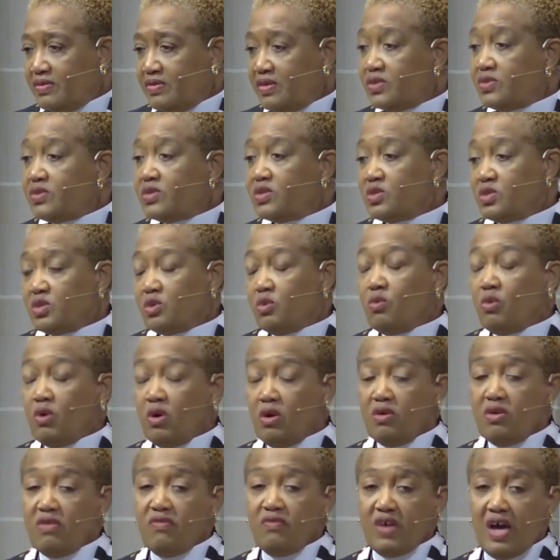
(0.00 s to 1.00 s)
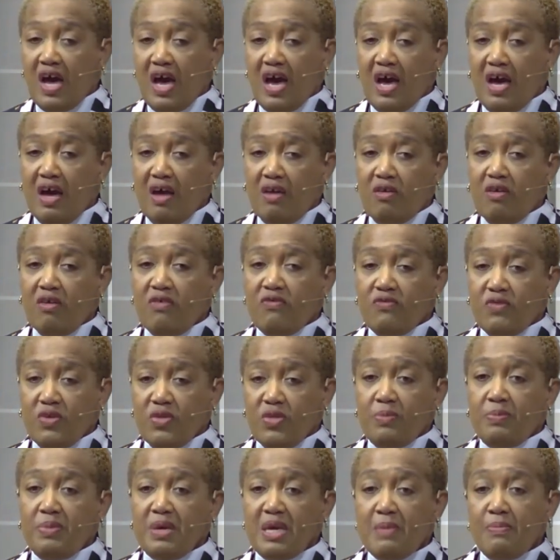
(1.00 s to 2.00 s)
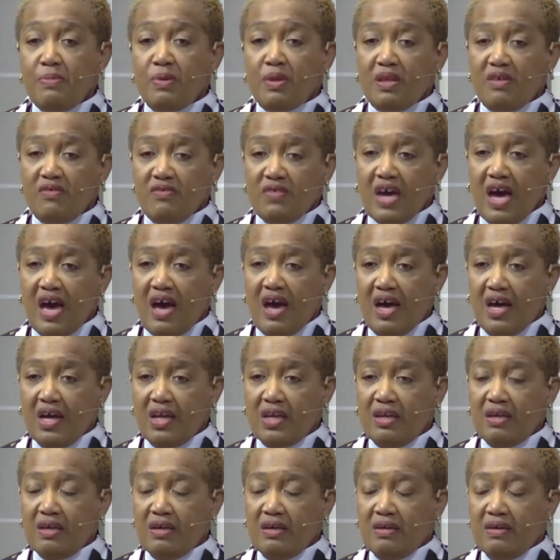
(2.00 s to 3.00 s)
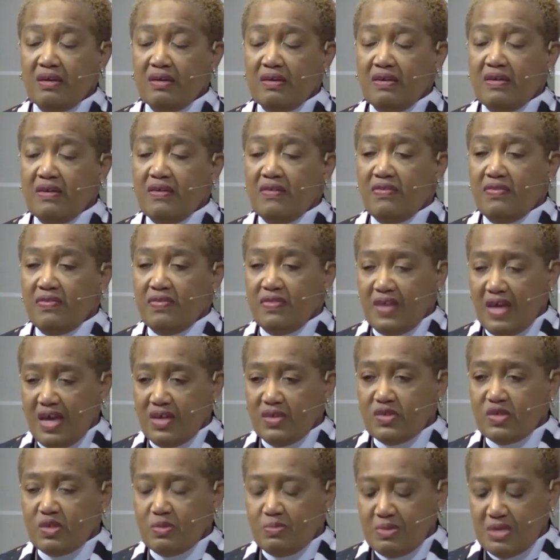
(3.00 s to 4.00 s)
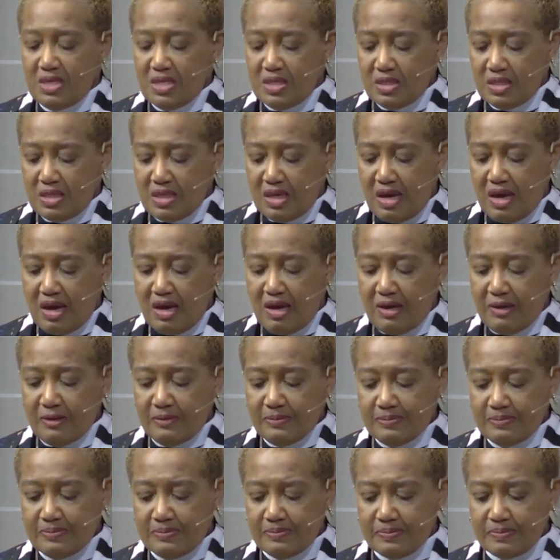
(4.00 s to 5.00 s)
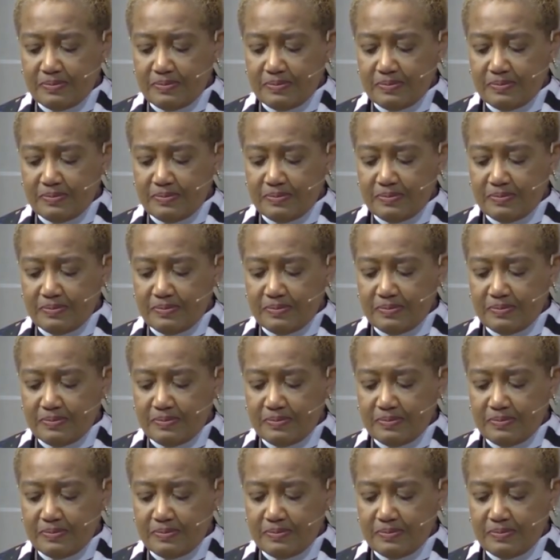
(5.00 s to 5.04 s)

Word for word: This is the word of God for the people of God. Thanks be to God.